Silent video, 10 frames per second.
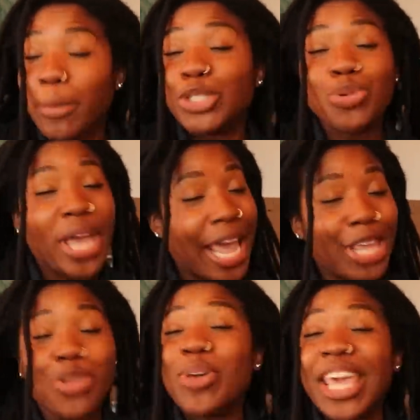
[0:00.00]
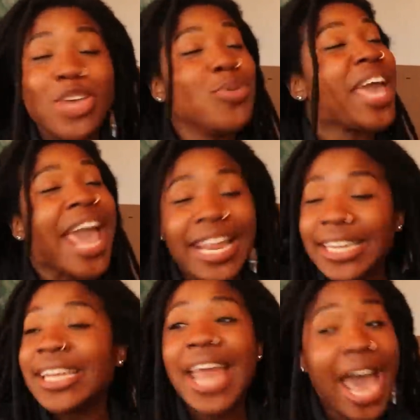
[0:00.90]
But you
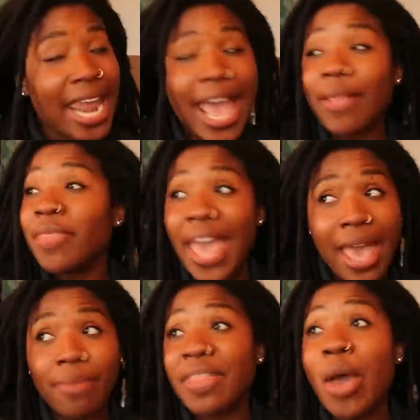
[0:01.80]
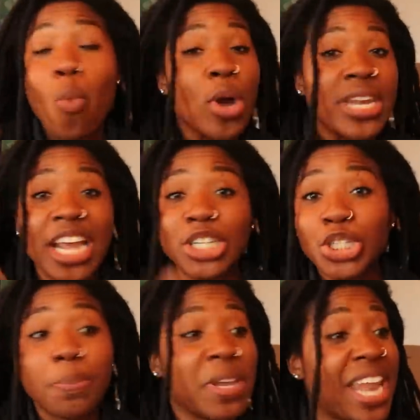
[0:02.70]
can't deny that one-day
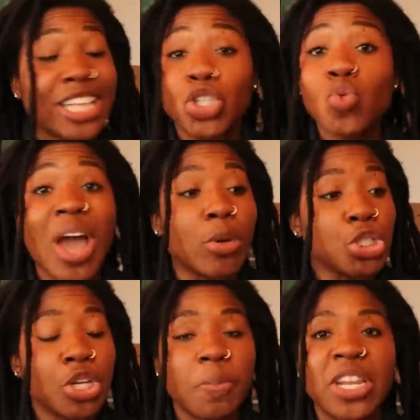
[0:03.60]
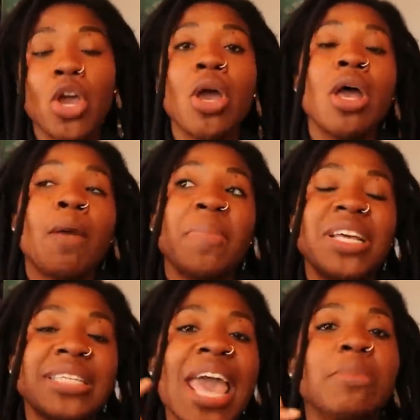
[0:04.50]
shipping, that two-hour shipping,
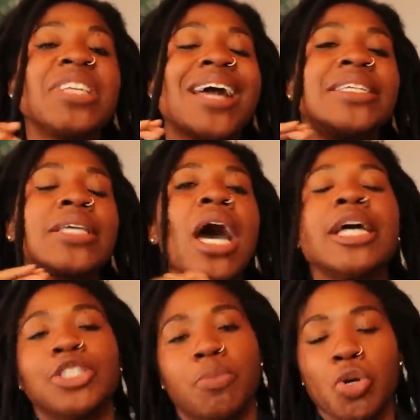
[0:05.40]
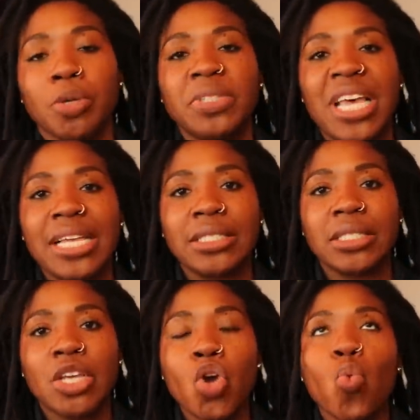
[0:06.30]
because Amazon is
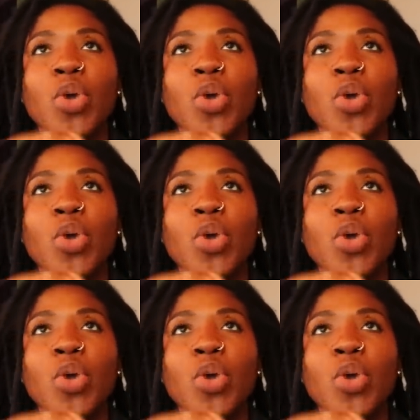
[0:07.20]
customer-obsessed.